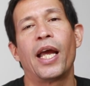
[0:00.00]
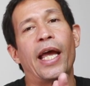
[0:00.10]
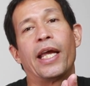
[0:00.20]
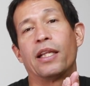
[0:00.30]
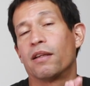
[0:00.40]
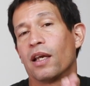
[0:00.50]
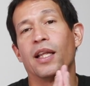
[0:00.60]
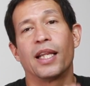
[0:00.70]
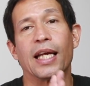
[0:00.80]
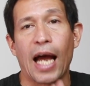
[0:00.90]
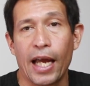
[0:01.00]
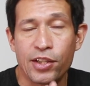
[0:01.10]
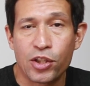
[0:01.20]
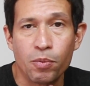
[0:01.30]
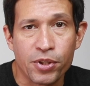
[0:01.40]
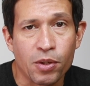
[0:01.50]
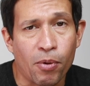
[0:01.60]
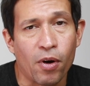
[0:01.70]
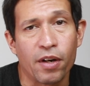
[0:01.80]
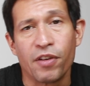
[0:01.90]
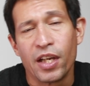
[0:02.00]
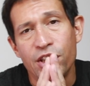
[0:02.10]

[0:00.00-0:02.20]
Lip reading: And the guy's super supportive.